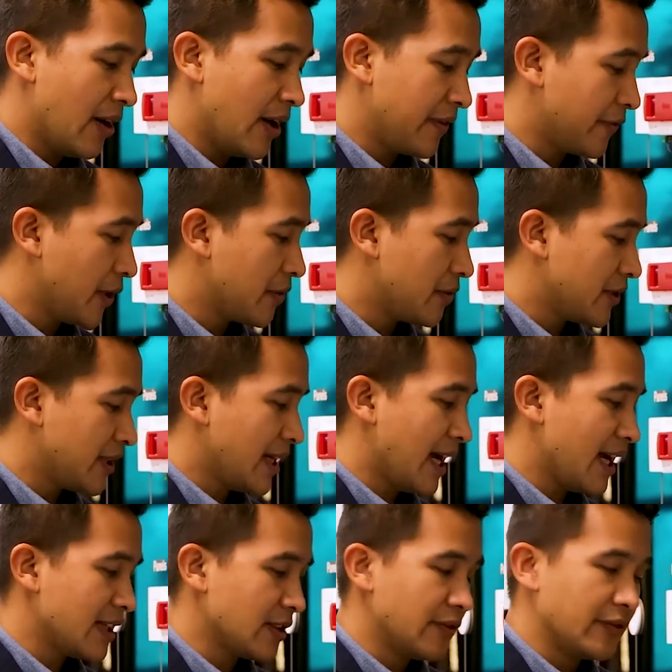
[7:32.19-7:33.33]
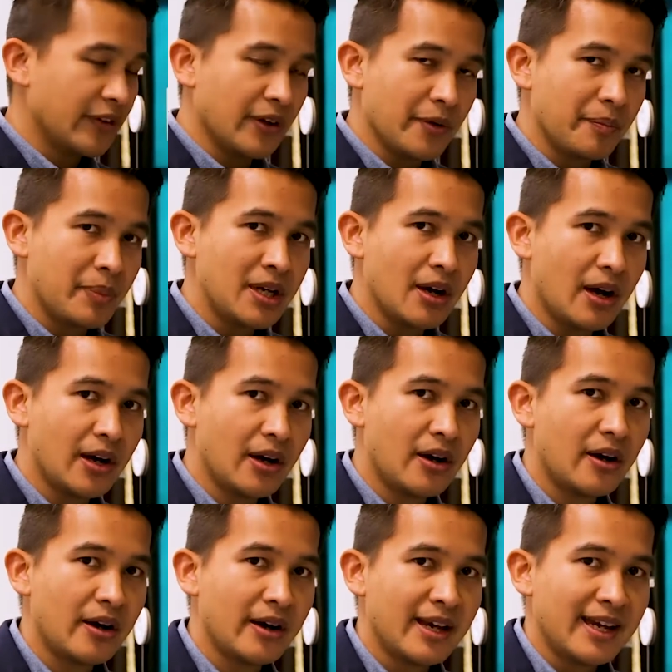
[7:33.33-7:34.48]
high frequency has over P I
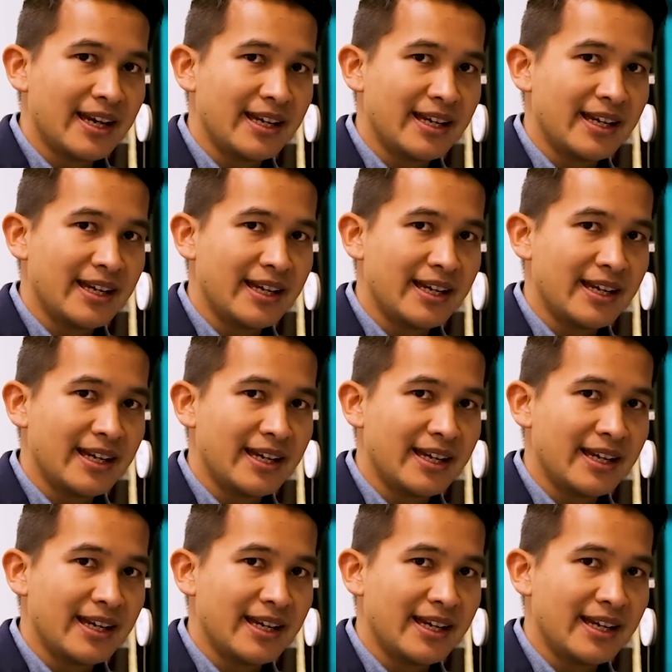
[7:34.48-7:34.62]
R